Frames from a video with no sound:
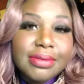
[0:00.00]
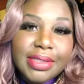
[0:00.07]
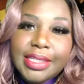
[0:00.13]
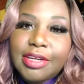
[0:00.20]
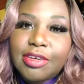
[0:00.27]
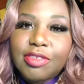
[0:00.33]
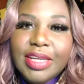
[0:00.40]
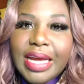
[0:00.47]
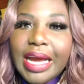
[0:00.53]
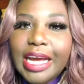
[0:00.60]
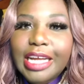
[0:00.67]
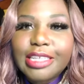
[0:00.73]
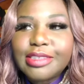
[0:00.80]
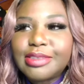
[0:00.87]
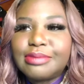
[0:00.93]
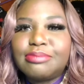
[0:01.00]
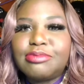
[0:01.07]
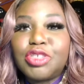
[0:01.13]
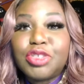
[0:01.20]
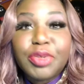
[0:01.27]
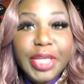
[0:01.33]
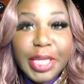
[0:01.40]
you know, not
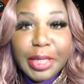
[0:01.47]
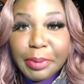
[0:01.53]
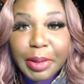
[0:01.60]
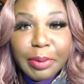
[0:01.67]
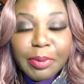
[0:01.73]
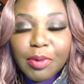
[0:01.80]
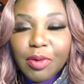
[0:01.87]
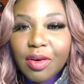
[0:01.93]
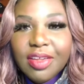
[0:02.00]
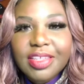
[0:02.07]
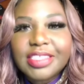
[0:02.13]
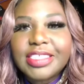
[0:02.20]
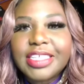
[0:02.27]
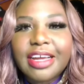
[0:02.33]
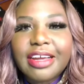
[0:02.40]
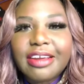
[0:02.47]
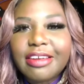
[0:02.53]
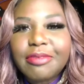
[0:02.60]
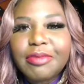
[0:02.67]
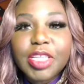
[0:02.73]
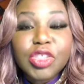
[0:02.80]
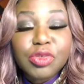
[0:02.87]
treating people all the
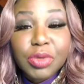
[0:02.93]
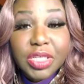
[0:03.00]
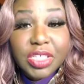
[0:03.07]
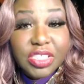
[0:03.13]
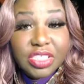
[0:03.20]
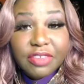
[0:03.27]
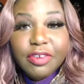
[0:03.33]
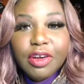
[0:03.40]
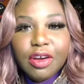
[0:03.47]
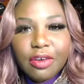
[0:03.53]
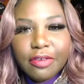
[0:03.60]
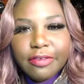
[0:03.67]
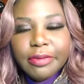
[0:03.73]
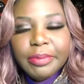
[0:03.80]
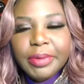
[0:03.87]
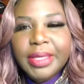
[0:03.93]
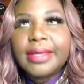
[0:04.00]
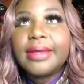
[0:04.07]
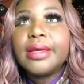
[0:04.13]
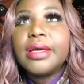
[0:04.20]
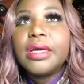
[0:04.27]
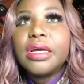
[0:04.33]
time, and it's really difficult for
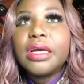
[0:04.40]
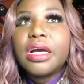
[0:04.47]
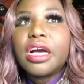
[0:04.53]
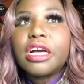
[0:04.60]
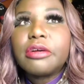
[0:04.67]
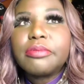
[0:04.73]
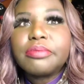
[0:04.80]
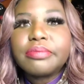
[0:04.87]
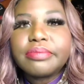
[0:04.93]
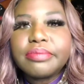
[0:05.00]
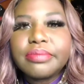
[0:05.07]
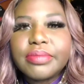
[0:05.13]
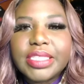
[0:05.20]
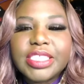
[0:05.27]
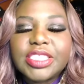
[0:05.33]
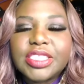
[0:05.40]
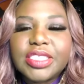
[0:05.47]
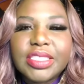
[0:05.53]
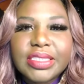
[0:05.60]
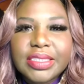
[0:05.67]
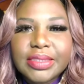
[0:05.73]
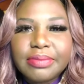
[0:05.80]
me. Um, is
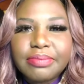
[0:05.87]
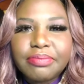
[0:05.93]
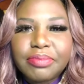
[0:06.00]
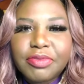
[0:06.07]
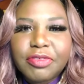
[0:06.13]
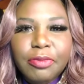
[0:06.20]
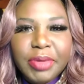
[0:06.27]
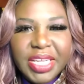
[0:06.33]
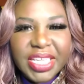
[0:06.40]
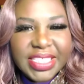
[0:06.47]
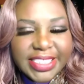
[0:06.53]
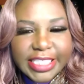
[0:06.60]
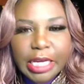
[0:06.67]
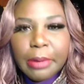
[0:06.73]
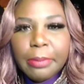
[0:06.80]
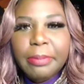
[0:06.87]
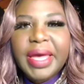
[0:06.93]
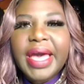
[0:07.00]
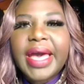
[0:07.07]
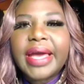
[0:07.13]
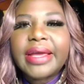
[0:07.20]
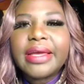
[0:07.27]
it's for me to step
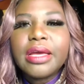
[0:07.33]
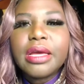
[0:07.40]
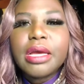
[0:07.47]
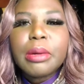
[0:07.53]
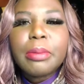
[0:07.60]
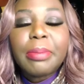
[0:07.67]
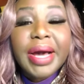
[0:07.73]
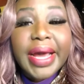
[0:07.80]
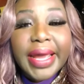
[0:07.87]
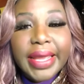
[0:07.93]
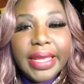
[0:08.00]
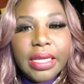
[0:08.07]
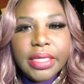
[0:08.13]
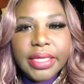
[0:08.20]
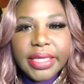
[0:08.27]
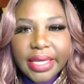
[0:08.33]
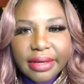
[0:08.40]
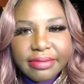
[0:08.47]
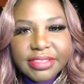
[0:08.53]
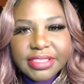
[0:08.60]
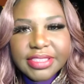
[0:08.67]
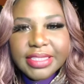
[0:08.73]
back, buying
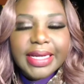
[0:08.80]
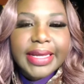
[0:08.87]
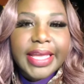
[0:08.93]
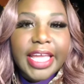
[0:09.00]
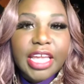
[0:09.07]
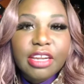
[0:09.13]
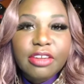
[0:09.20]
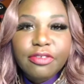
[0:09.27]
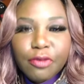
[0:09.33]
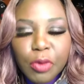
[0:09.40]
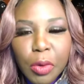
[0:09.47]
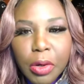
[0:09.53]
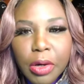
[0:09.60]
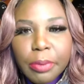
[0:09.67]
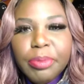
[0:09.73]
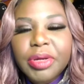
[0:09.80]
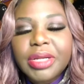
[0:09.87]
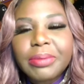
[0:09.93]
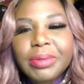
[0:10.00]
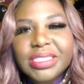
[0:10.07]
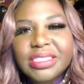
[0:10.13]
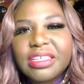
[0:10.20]
gifts that I can't afford,
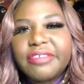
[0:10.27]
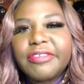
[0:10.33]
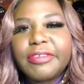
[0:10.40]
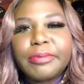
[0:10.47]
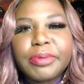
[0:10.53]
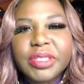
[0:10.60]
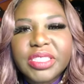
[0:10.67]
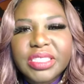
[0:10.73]
putting myself in